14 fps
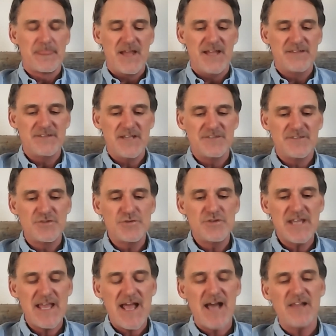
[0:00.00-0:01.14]
and to
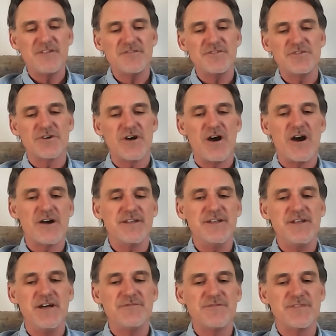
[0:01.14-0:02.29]
callous your heart
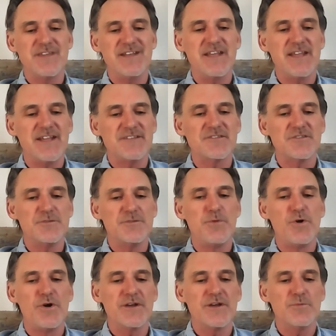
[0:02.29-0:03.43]
enough that it gets to the
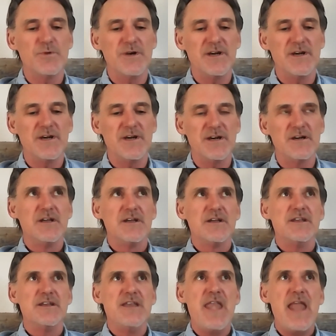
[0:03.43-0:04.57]
point where
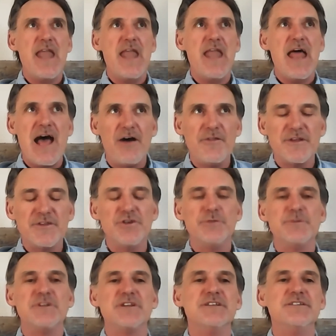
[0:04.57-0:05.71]
now
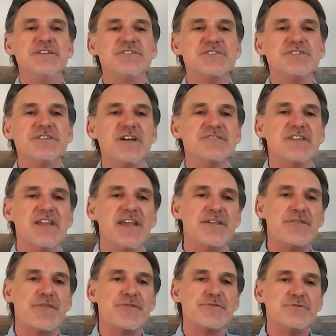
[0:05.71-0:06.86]
the human condition
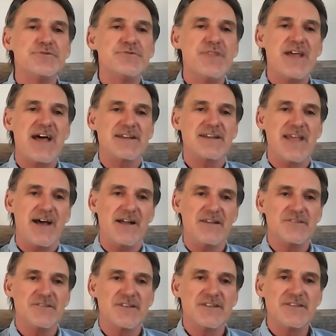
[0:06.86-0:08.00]
doesn't get through that
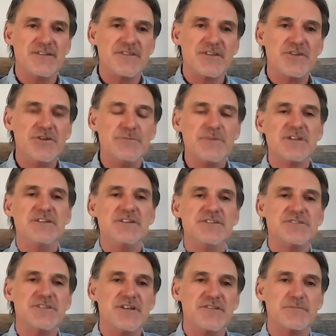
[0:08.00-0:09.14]
callous. The human
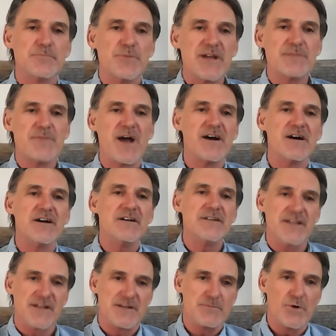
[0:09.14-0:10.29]
condition doesn't break my
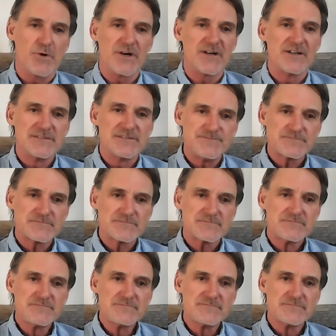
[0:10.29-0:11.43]
heart
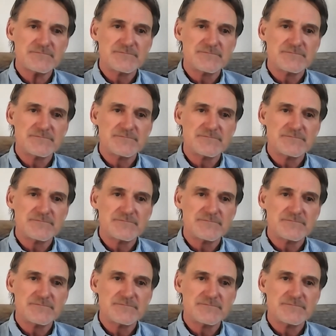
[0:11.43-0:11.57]
anymore.